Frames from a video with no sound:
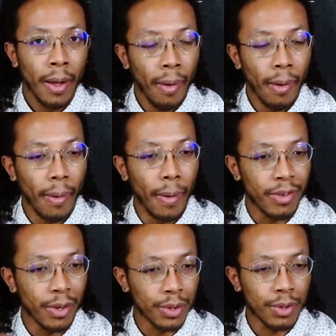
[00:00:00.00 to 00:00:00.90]
If
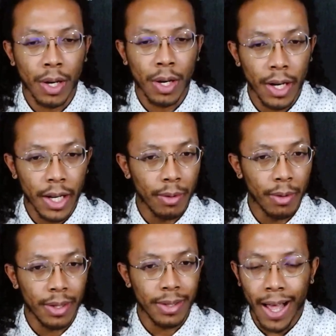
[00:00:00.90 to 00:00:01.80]
you're struggling,
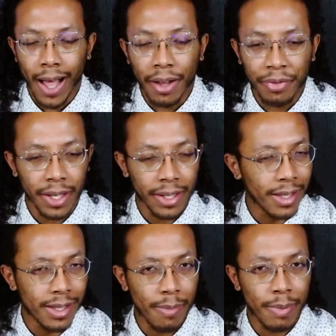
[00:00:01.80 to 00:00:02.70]
I feel like
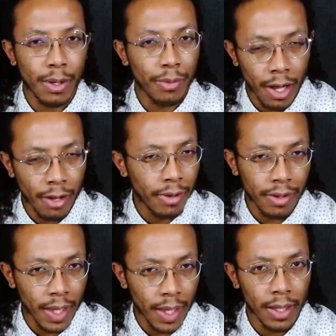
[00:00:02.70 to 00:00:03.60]
there's an episode for
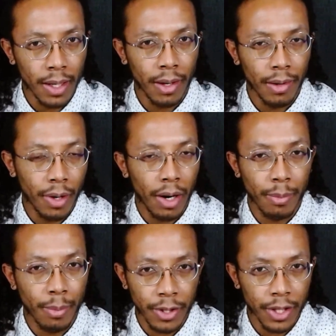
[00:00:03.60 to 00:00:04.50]
everything and for
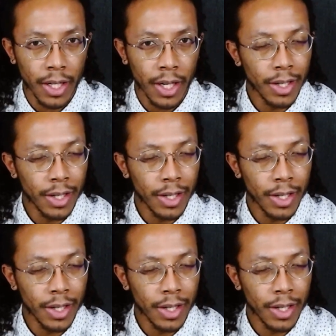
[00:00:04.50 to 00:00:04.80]
everybody.